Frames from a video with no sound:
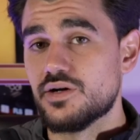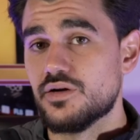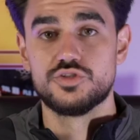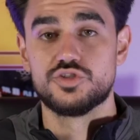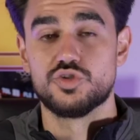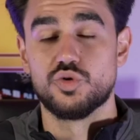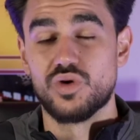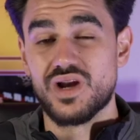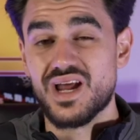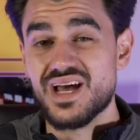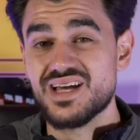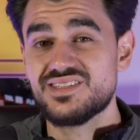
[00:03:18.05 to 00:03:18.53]
So
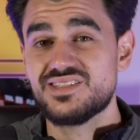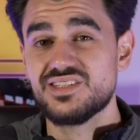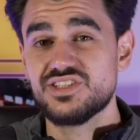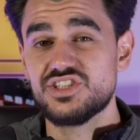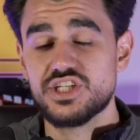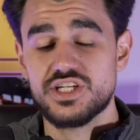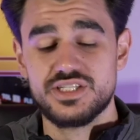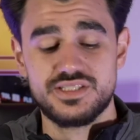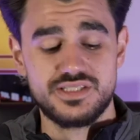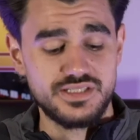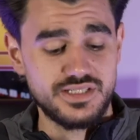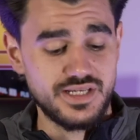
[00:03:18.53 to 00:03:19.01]
what I
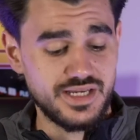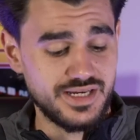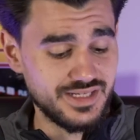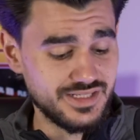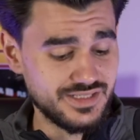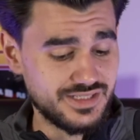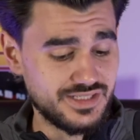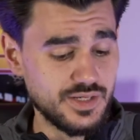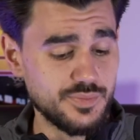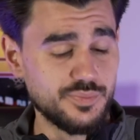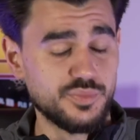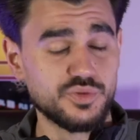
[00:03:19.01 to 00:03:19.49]
suggest is getting a
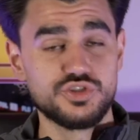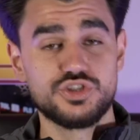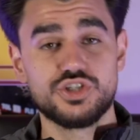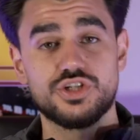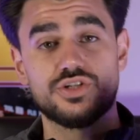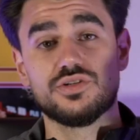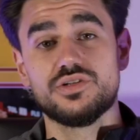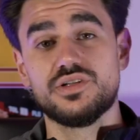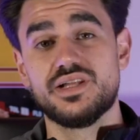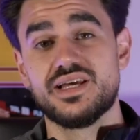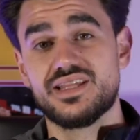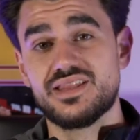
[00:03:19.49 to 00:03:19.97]
simple
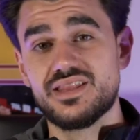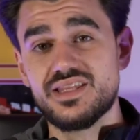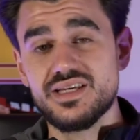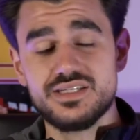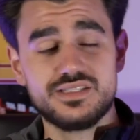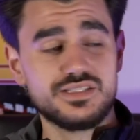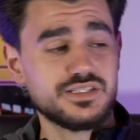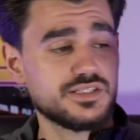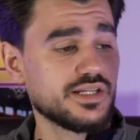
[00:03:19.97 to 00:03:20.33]
journal like this